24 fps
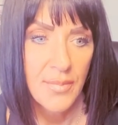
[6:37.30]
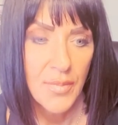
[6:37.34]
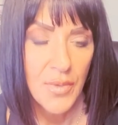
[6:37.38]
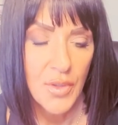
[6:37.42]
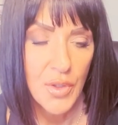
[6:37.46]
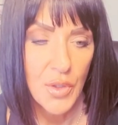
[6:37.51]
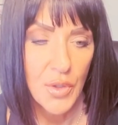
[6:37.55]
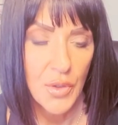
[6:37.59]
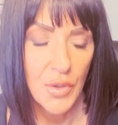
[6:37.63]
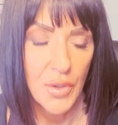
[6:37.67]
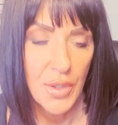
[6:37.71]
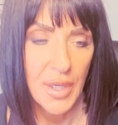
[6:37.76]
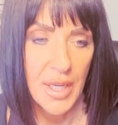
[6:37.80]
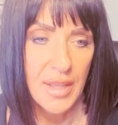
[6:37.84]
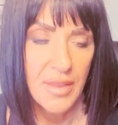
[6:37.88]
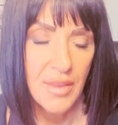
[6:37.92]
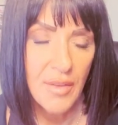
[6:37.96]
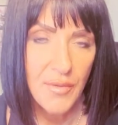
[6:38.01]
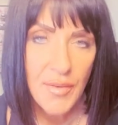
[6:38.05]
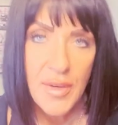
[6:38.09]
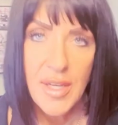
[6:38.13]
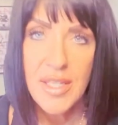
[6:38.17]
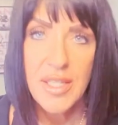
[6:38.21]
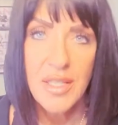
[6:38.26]
you're in
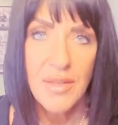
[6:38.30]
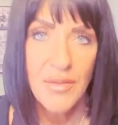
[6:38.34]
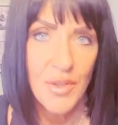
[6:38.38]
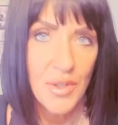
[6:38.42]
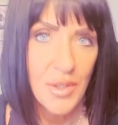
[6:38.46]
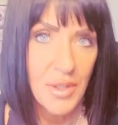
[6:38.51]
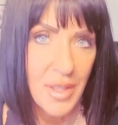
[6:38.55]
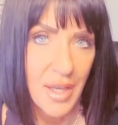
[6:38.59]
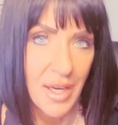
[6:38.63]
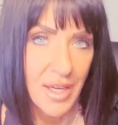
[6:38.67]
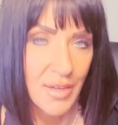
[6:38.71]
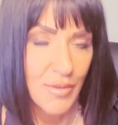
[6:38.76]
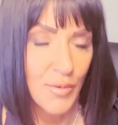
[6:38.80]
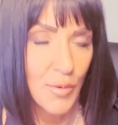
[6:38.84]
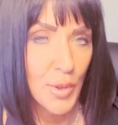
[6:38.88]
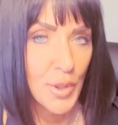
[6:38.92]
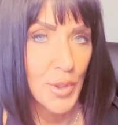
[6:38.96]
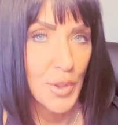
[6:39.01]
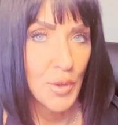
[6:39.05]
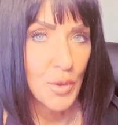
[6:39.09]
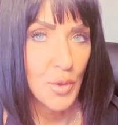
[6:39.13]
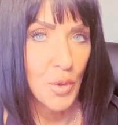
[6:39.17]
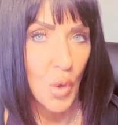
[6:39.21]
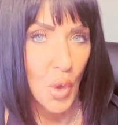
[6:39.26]
the phase of your life where
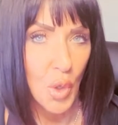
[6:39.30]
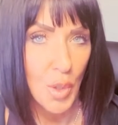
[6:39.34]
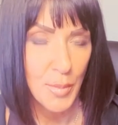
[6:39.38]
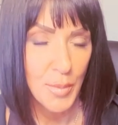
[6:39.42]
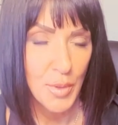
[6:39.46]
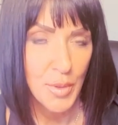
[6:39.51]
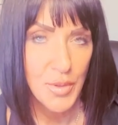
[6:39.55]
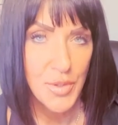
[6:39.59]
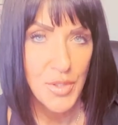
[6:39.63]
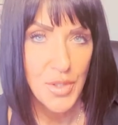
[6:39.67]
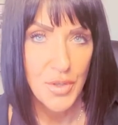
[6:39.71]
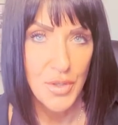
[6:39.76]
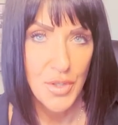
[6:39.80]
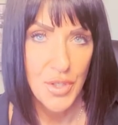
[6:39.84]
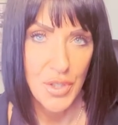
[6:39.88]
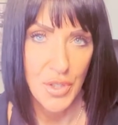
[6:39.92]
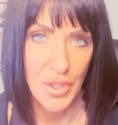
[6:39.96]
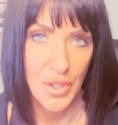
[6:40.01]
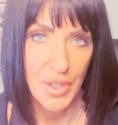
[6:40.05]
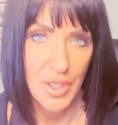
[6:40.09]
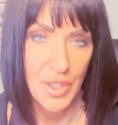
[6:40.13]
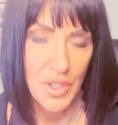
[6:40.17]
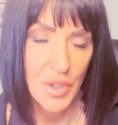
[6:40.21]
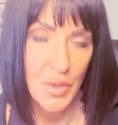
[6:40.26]
your hormones are
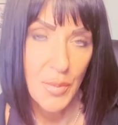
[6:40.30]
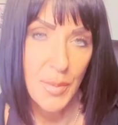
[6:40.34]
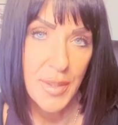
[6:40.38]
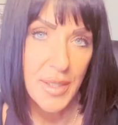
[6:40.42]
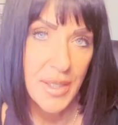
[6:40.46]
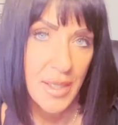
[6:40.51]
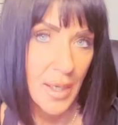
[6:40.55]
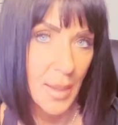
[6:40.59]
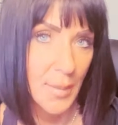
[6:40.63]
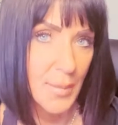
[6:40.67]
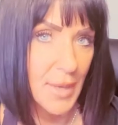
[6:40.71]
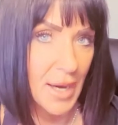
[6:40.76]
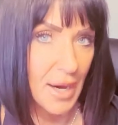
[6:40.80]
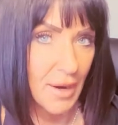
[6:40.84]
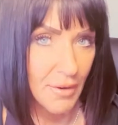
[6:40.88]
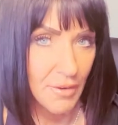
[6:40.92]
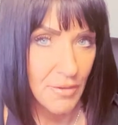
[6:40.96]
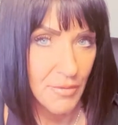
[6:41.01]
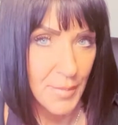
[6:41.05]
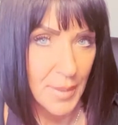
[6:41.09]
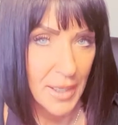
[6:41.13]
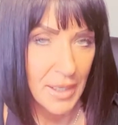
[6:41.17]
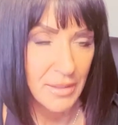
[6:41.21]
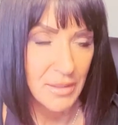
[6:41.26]
starting to become out
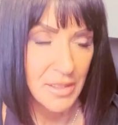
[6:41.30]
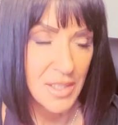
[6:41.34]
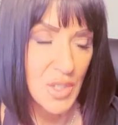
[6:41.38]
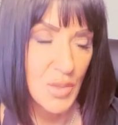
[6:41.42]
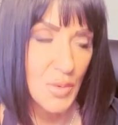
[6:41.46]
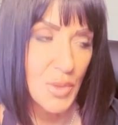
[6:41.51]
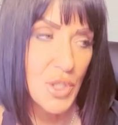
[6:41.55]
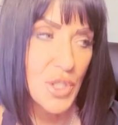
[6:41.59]
of balance,